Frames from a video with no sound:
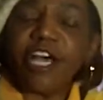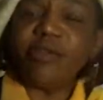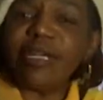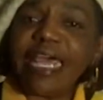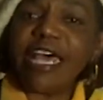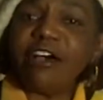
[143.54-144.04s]

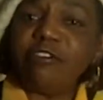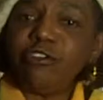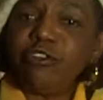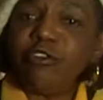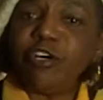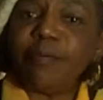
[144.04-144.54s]
Go
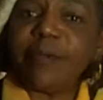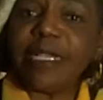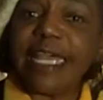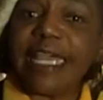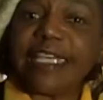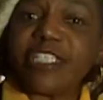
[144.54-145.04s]
down to a
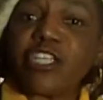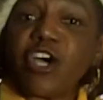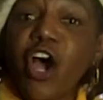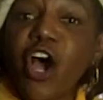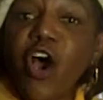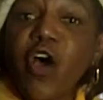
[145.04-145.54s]
place
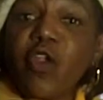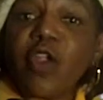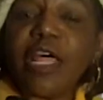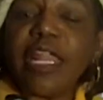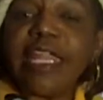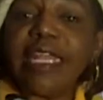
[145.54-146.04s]
called
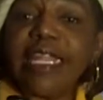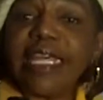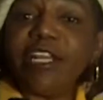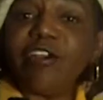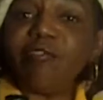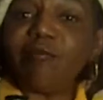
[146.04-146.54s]

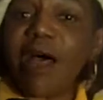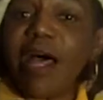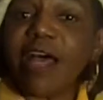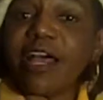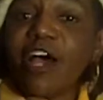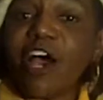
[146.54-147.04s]
Little
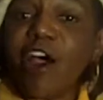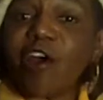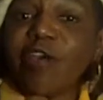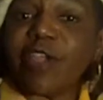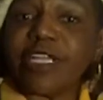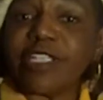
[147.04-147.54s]
Rock,
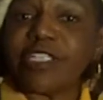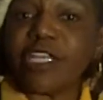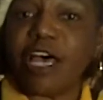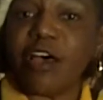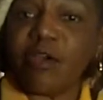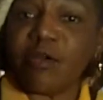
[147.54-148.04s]

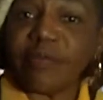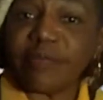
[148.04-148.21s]
Arkansas,